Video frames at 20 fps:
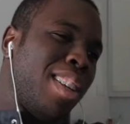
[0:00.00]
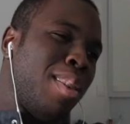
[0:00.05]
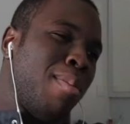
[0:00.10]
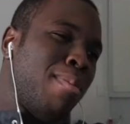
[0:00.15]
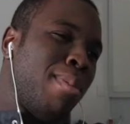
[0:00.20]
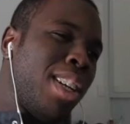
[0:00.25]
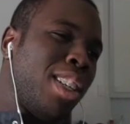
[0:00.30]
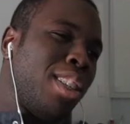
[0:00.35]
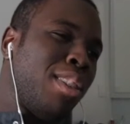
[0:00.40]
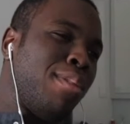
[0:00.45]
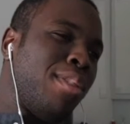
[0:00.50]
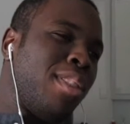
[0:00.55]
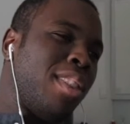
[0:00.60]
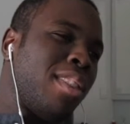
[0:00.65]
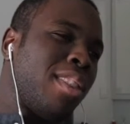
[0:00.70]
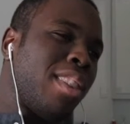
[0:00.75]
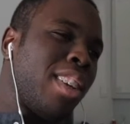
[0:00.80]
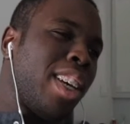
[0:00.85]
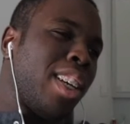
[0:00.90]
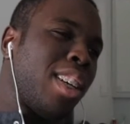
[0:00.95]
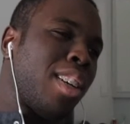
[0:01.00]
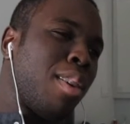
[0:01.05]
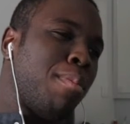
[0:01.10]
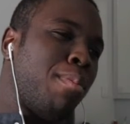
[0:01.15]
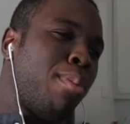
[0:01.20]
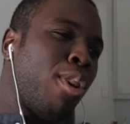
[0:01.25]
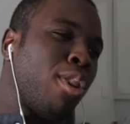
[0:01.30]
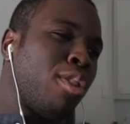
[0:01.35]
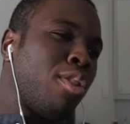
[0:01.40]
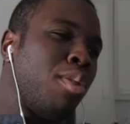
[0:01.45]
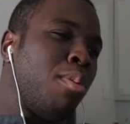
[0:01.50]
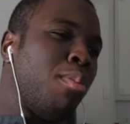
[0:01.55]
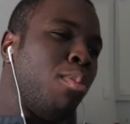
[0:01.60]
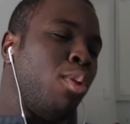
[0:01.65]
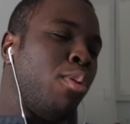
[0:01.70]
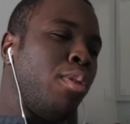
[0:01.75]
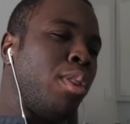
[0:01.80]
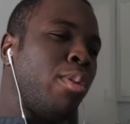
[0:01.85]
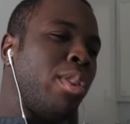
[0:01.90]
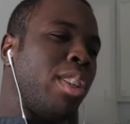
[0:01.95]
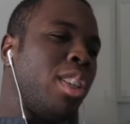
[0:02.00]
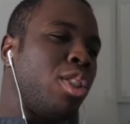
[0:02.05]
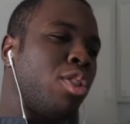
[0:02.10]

imagine if there's like a part in the movie where